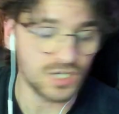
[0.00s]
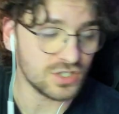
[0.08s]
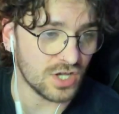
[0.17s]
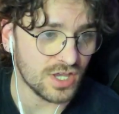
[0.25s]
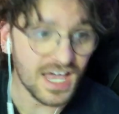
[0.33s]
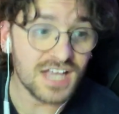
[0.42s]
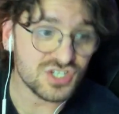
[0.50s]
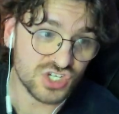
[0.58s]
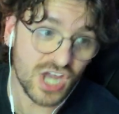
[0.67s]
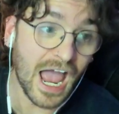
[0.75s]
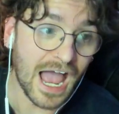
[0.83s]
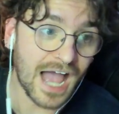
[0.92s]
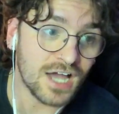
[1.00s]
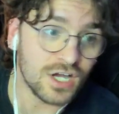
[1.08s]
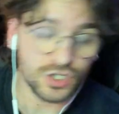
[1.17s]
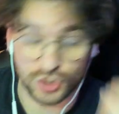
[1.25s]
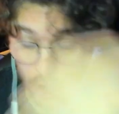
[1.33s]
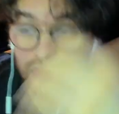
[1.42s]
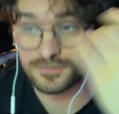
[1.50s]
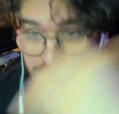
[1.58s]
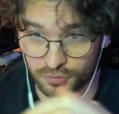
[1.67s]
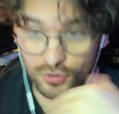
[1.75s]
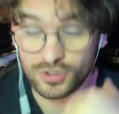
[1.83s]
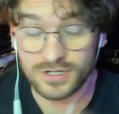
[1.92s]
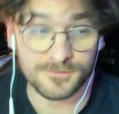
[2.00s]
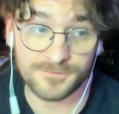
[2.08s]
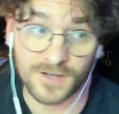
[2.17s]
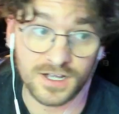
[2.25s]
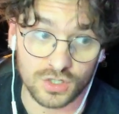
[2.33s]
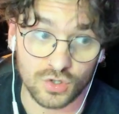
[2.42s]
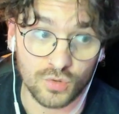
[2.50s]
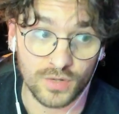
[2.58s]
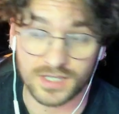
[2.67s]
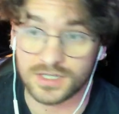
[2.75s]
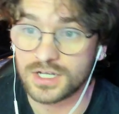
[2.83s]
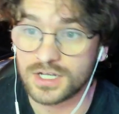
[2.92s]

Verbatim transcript: now, that chat goes pretty fucking quick.